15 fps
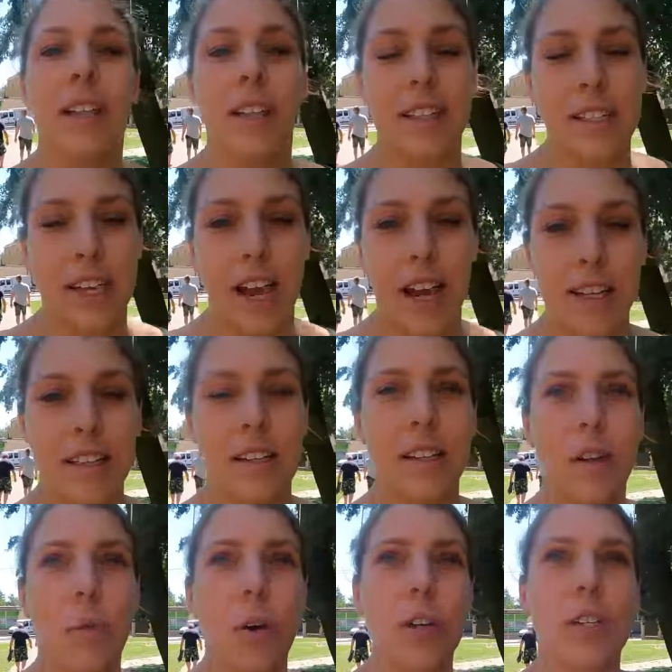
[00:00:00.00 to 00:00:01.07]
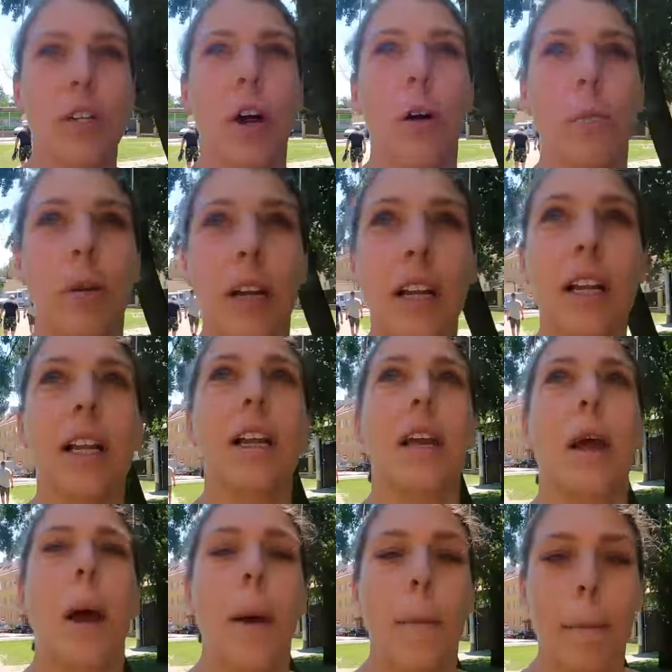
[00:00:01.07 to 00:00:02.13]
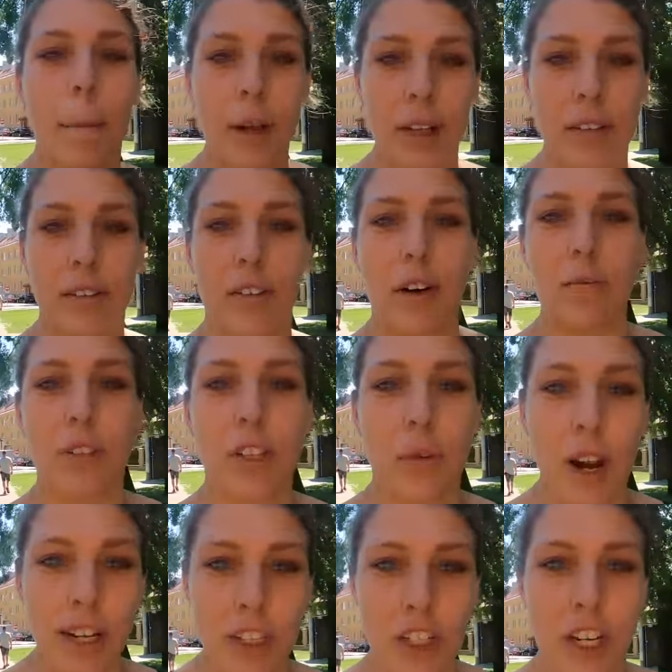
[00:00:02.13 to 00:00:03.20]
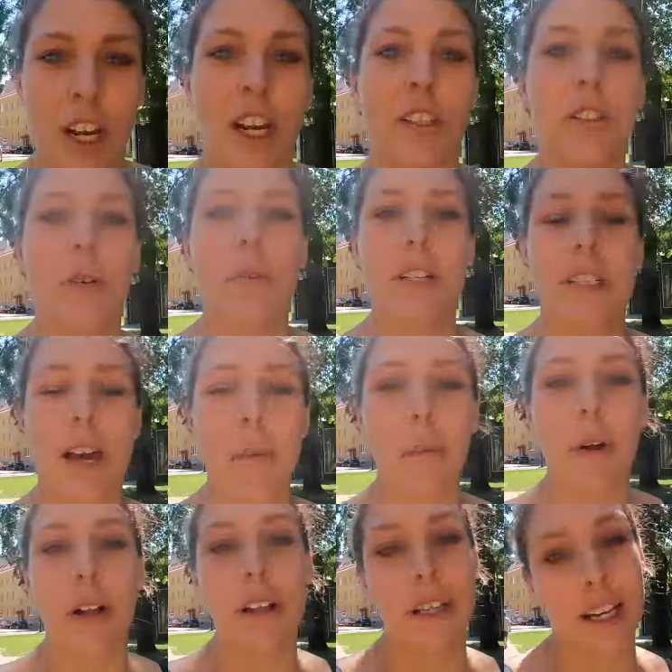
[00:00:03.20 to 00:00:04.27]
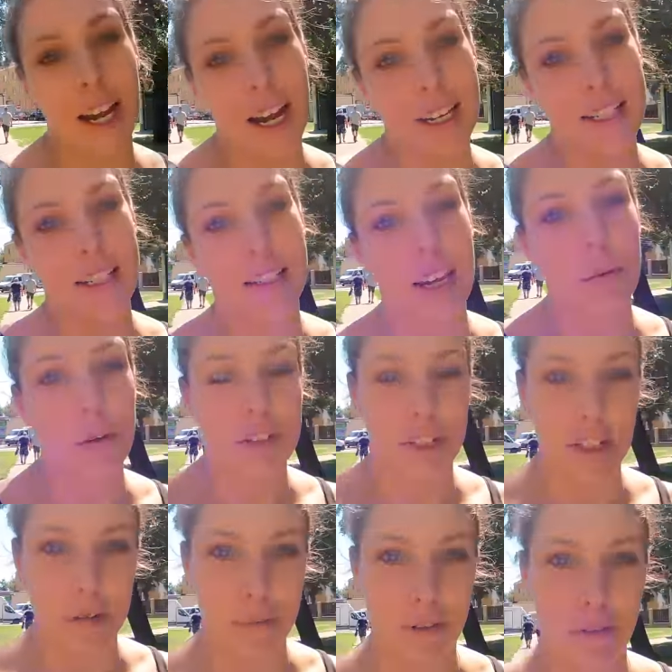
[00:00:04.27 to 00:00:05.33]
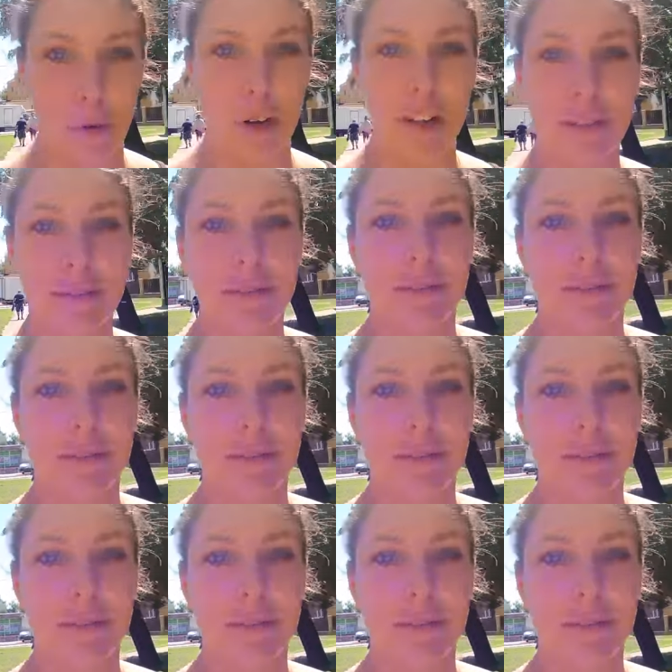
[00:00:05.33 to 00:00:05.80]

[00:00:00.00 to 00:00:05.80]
this castle was completely built from scratch to resemble the castle that was here before.